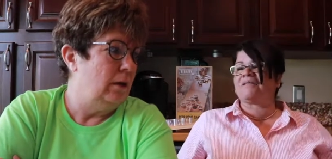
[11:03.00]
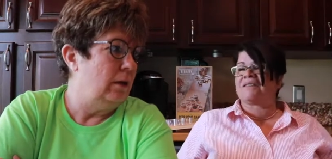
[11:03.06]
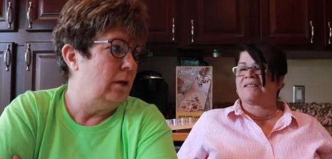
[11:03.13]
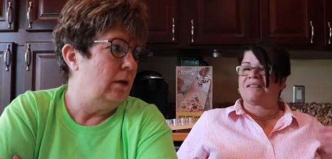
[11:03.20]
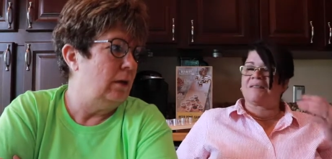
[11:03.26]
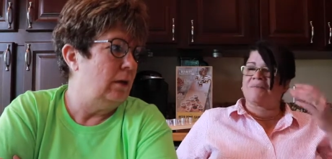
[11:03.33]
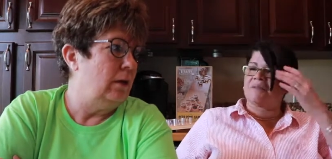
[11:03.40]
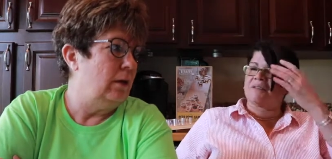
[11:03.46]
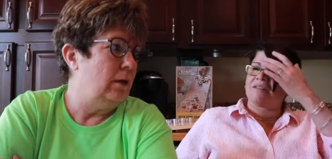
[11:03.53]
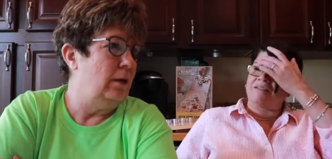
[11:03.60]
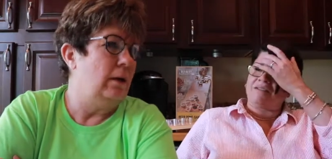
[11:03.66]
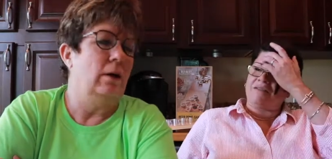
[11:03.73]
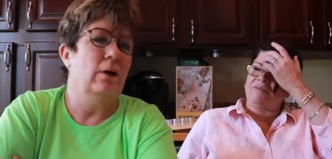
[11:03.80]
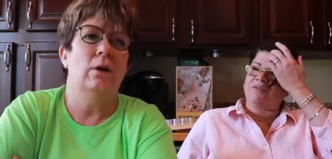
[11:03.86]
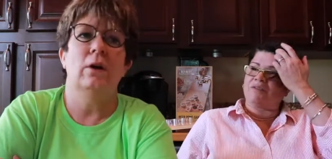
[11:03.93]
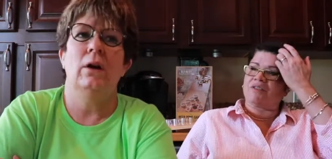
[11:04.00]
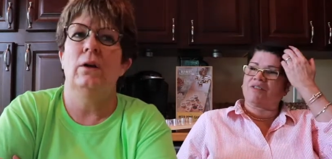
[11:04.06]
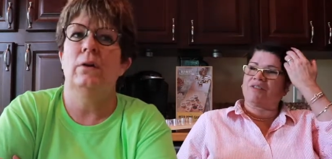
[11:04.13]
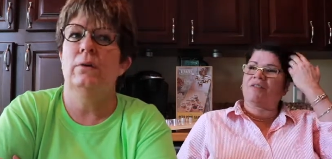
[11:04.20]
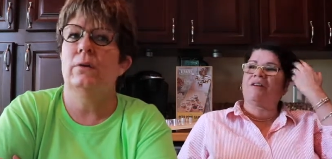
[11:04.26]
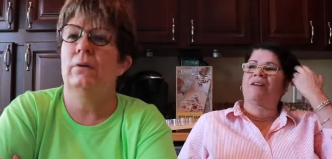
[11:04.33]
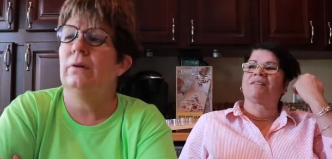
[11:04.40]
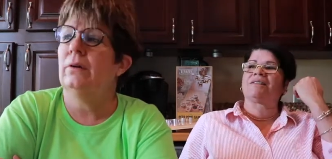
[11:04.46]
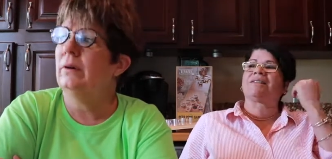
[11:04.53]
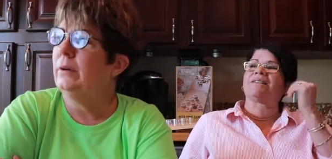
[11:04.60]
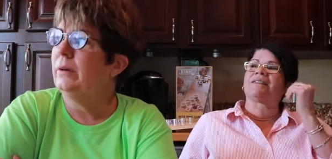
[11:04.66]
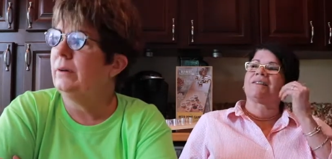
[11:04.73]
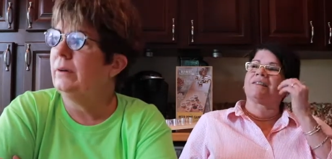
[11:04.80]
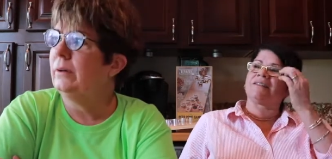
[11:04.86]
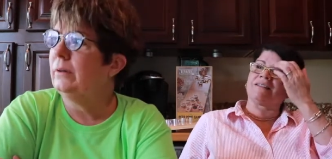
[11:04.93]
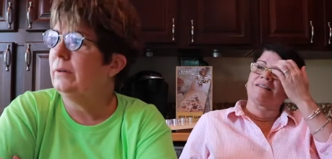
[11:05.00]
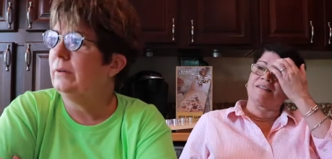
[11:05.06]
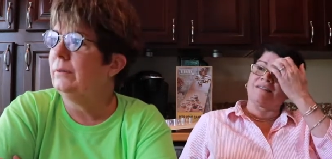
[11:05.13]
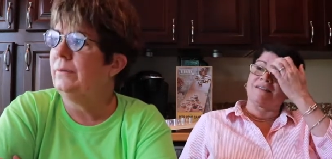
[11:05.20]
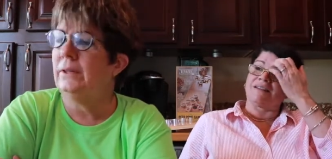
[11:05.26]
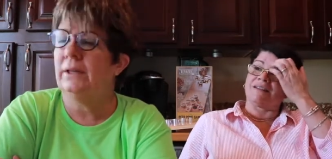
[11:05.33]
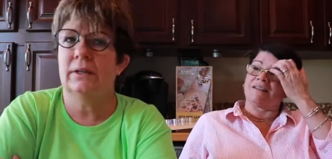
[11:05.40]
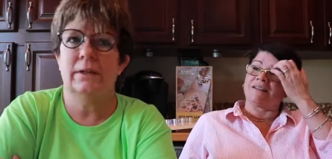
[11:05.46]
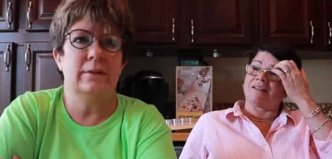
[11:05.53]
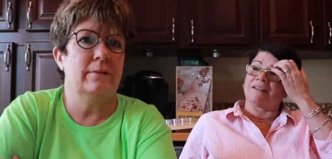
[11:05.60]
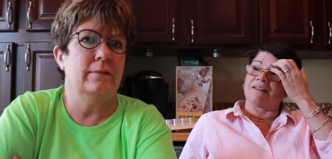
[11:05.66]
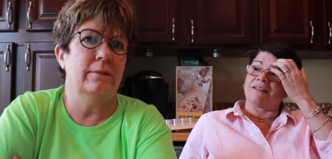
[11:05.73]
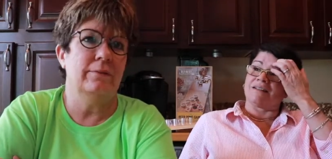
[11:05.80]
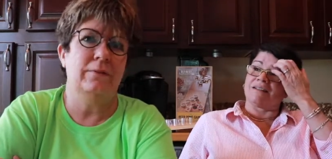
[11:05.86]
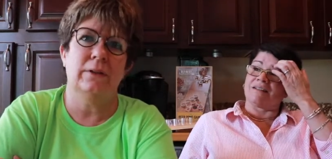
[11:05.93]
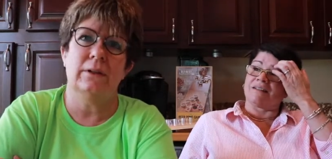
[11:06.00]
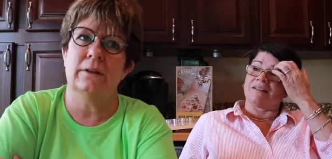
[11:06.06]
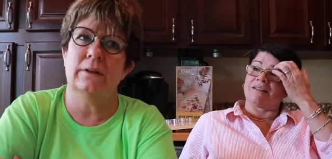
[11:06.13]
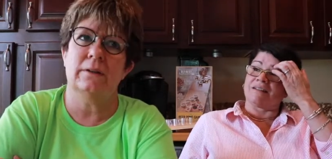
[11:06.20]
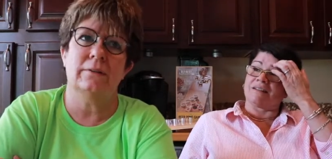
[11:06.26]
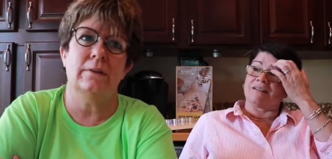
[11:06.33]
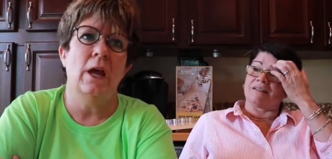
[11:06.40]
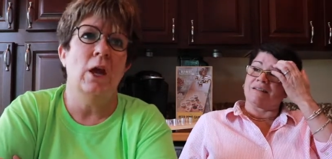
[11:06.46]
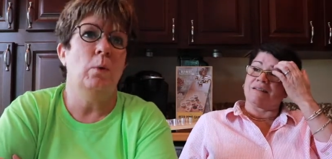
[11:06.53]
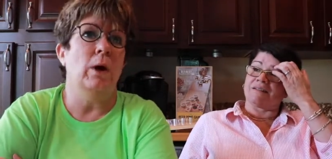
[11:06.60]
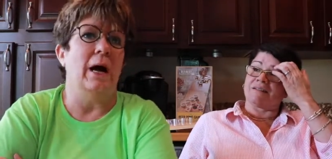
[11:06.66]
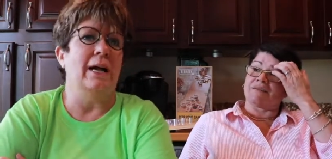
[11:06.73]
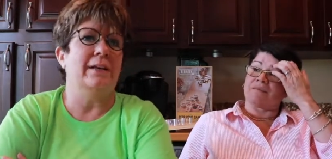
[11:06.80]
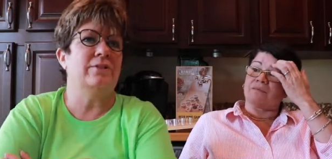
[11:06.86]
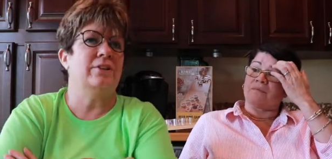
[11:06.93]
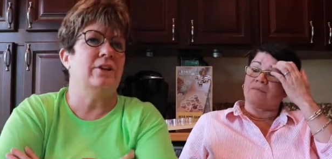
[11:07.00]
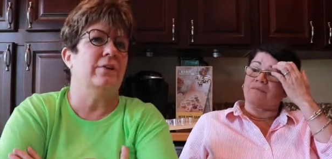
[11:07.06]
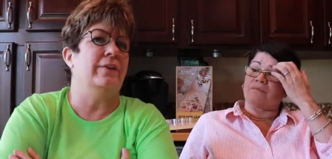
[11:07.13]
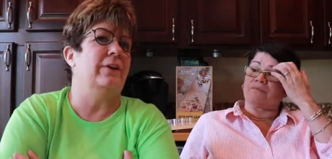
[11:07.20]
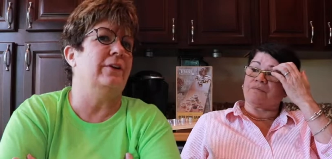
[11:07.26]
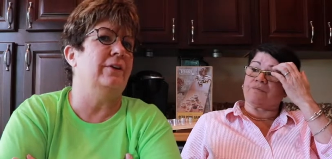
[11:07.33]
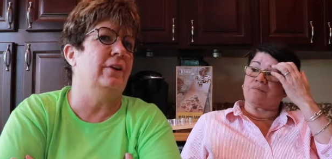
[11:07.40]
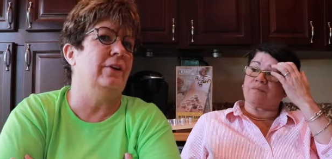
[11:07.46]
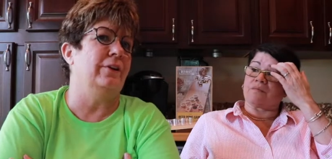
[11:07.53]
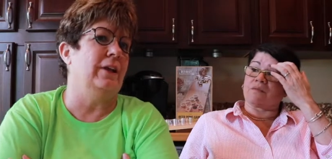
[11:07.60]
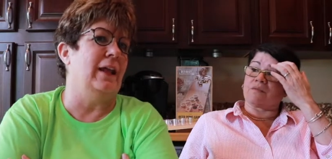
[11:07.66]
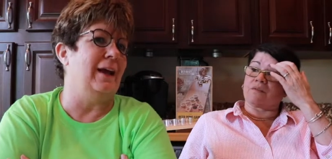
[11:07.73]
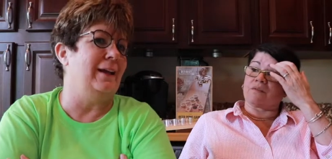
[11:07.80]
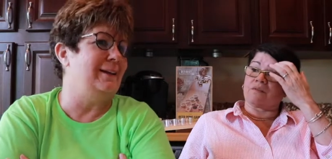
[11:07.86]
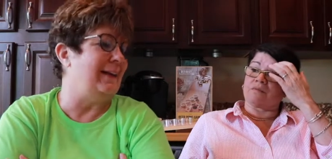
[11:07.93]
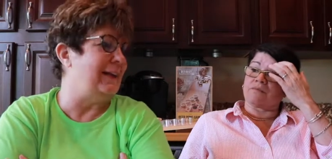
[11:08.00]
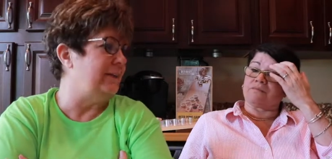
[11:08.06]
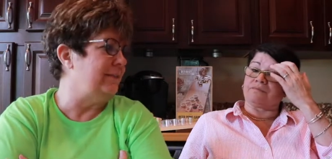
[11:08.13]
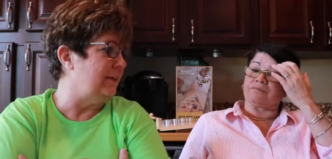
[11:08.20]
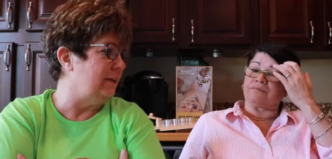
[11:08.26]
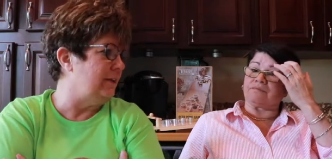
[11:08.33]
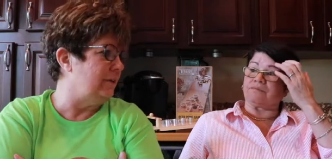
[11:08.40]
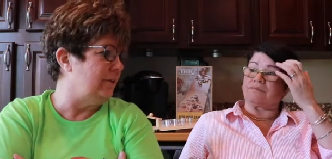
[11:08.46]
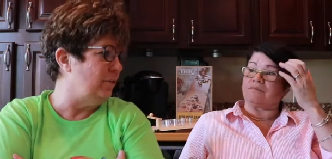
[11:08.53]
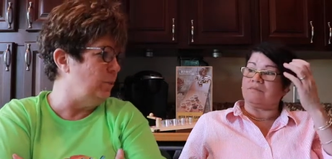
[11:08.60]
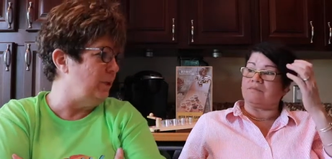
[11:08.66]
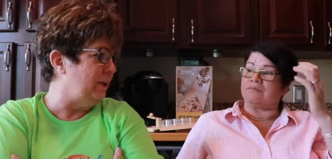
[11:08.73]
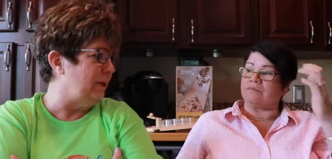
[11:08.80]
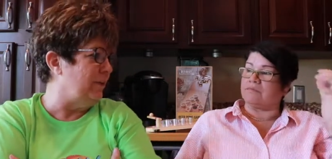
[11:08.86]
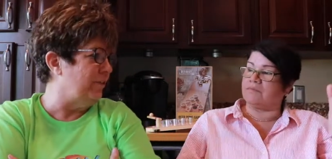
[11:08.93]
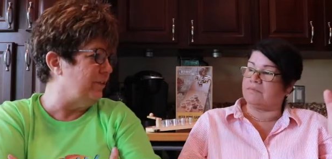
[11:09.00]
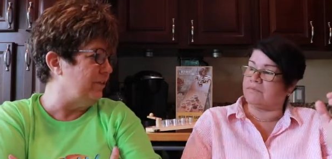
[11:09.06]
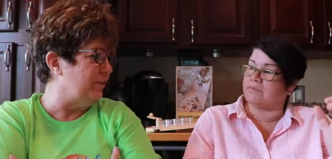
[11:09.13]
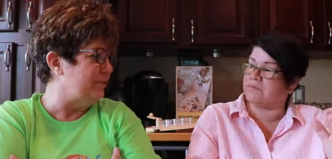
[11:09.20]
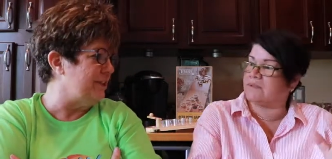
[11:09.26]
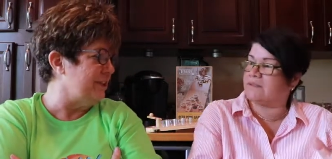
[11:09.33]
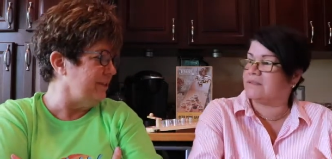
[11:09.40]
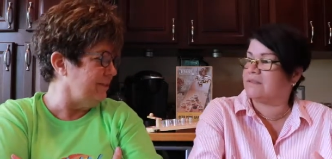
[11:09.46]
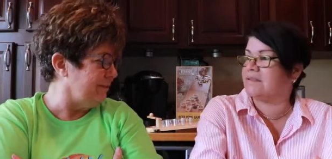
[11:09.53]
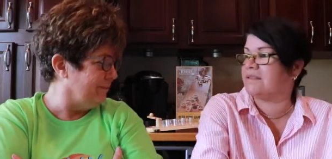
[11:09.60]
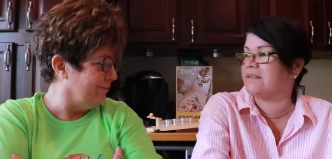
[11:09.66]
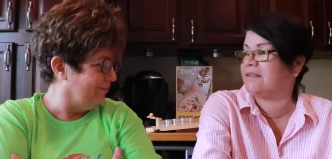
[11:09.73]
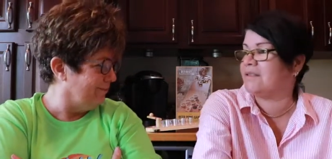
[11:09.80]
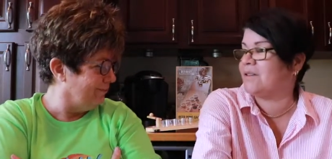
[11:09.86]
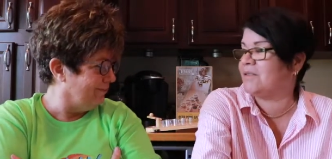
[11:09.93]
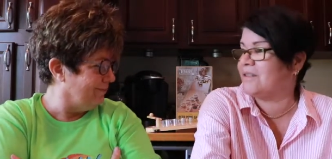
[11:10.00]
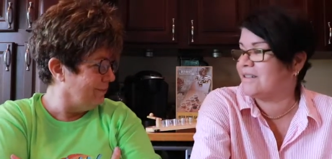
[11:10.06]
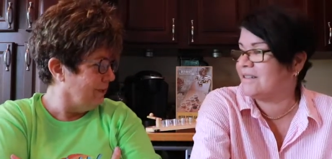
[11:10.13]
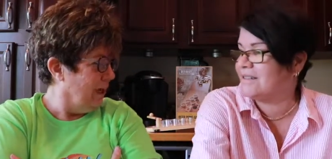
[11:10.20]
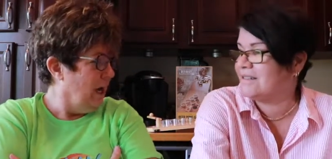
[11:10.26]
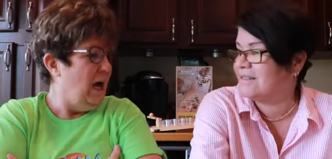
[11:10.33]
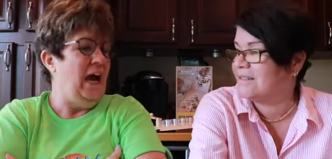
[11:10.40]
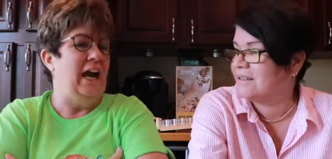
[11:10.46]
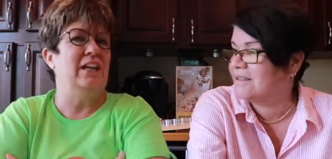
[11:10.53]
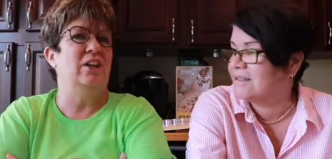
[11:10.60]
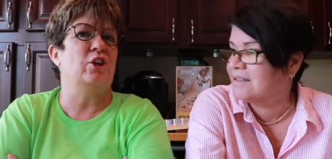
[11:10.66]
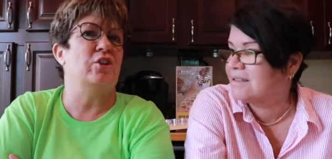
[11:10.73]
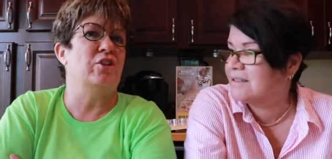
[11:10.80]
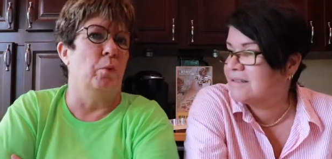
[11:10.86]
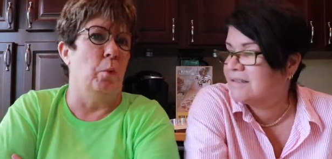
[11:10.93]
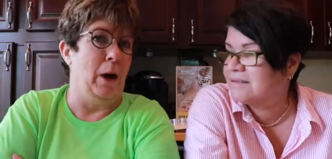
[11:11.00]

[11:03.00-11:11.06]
Speaker 1: was in Similconning oh, for a Lord. hot second.
Speaker 2: Phoenix, the Phoenix. Well, I used to go there and learn line dancing during the week on Thursdays. Oh, did you? I learned the